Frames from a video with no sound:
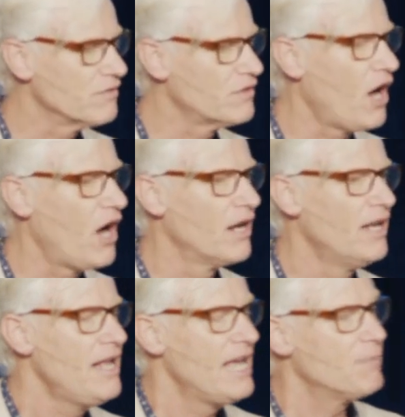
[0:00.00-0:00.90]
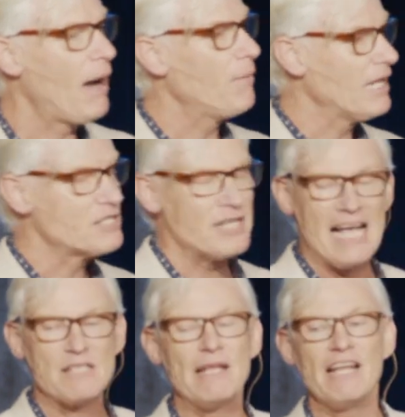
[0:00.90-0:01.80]
of God. And the Bible actually
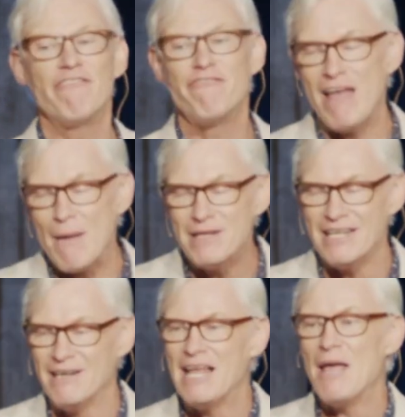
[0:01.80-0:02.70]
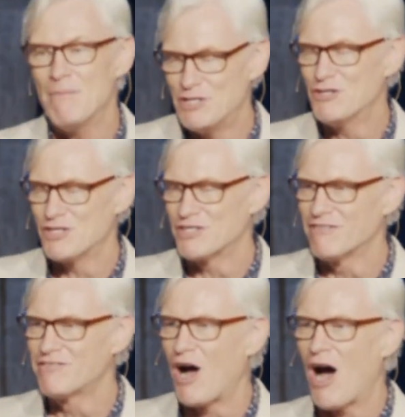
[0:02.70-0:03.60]
has many feminine images
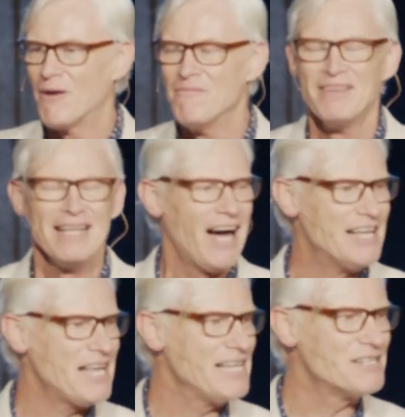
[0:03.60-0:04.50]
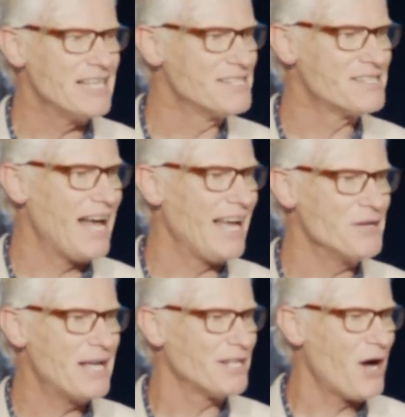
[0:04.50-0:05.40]
of God. Isaiah says,
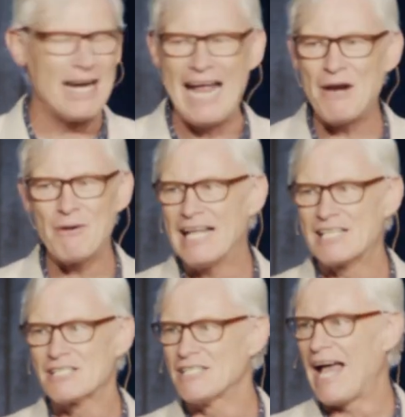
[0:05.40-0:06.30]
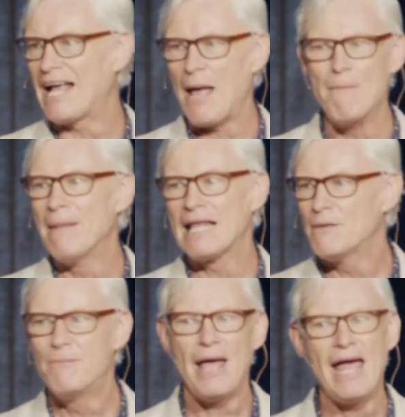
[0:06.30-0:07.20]
you get God angry, it's like a
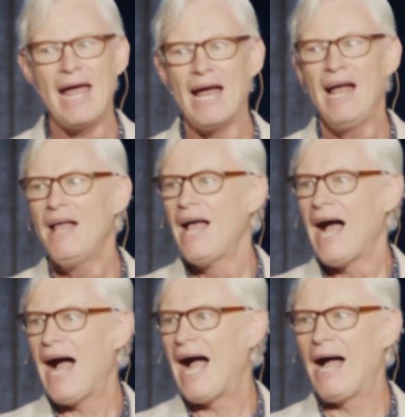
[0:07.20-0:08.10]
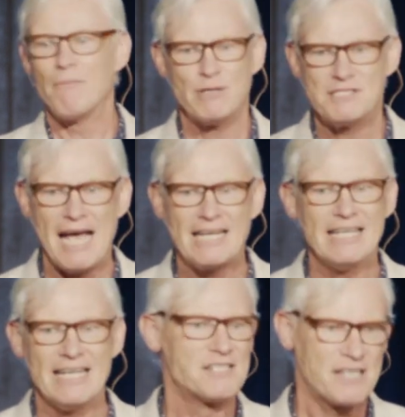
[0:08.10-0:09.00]
mother bear
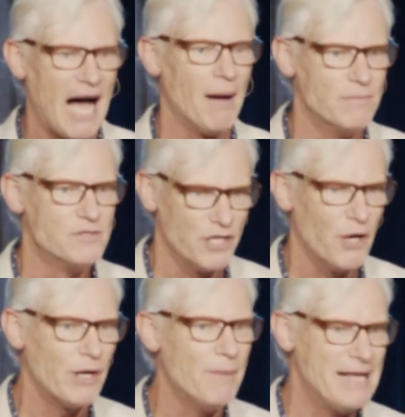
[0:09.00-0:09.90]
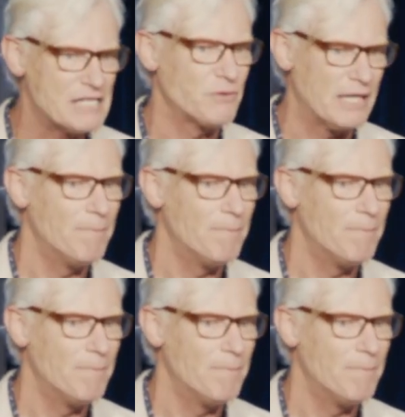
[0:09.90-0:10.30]
protecting its cubs. You don't want to mess with a